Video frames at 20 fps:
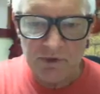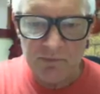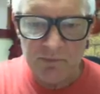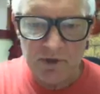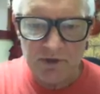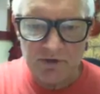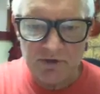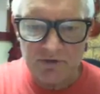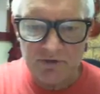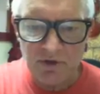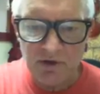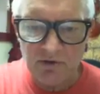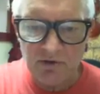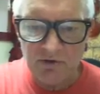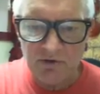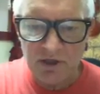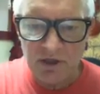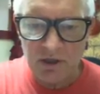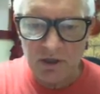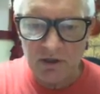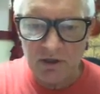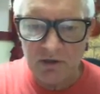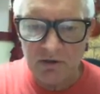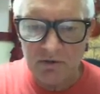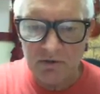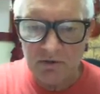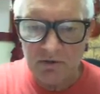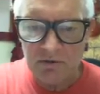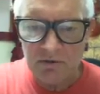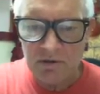administrator
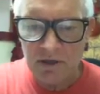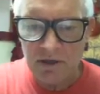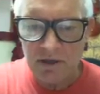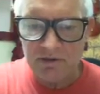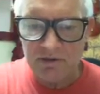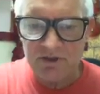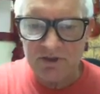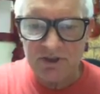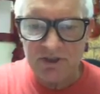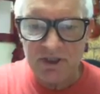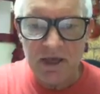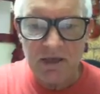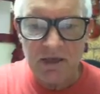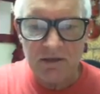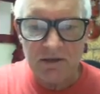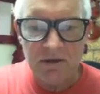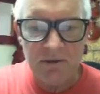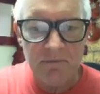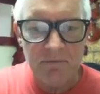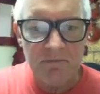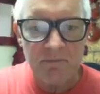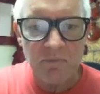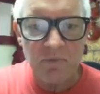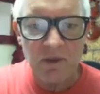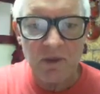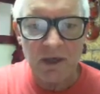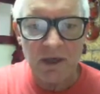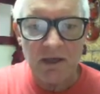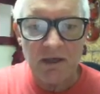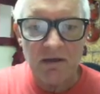there had said.
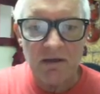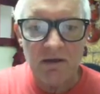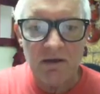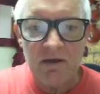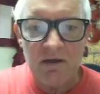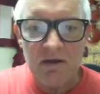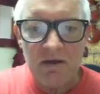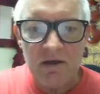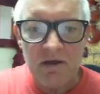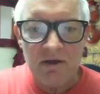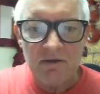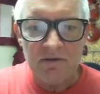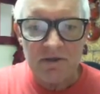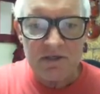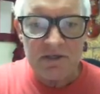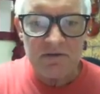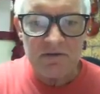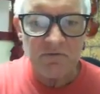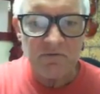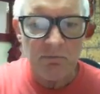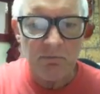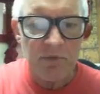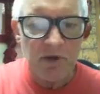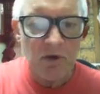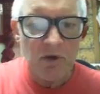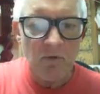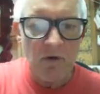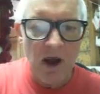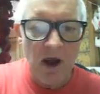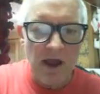Okay? This is
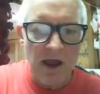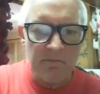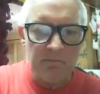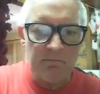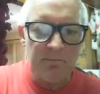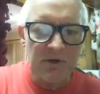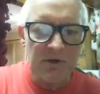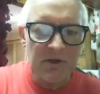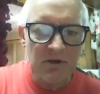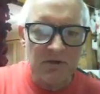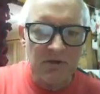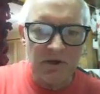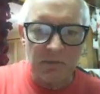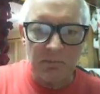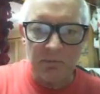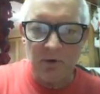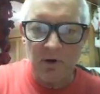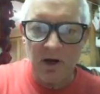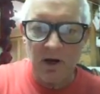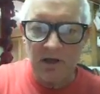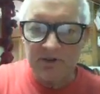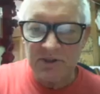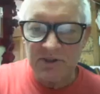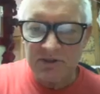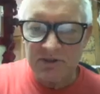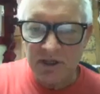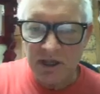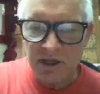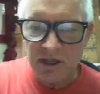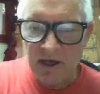from Bill Ryan. Bill at
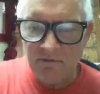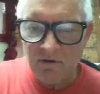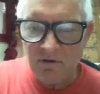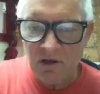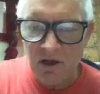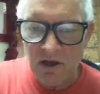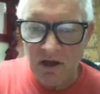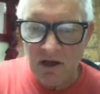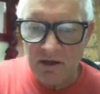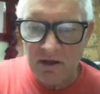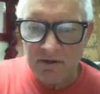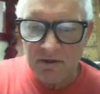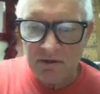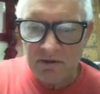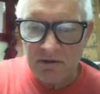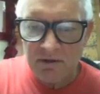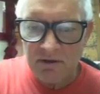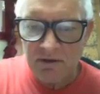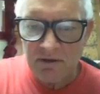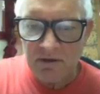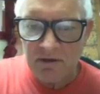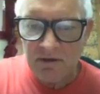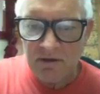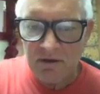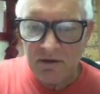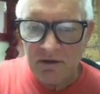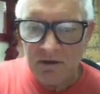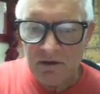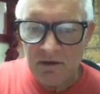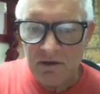
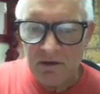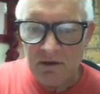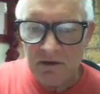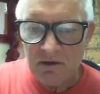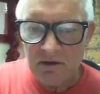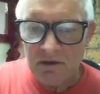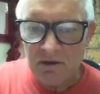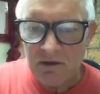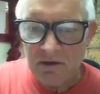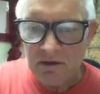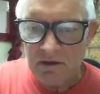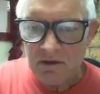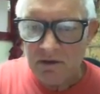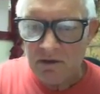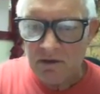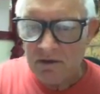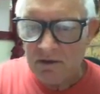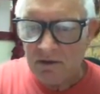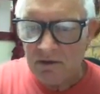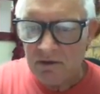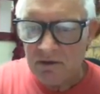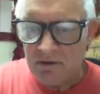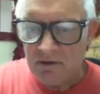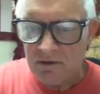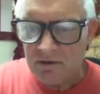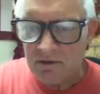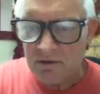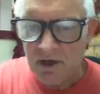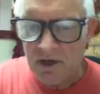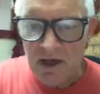
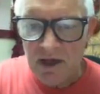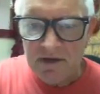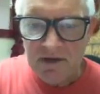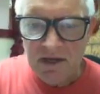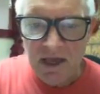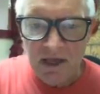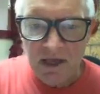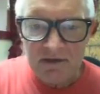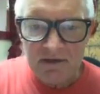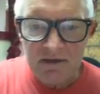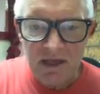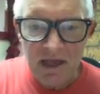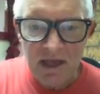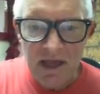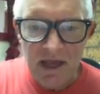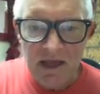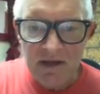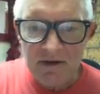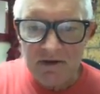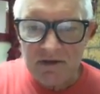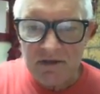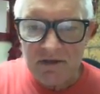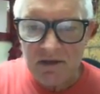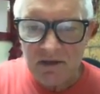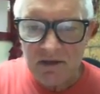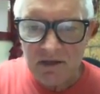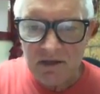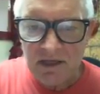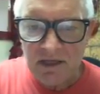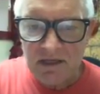projectavalon.net.
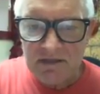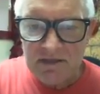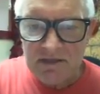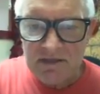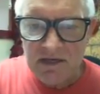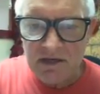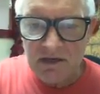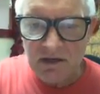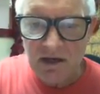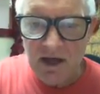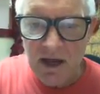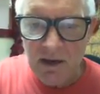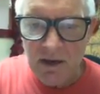And he sent a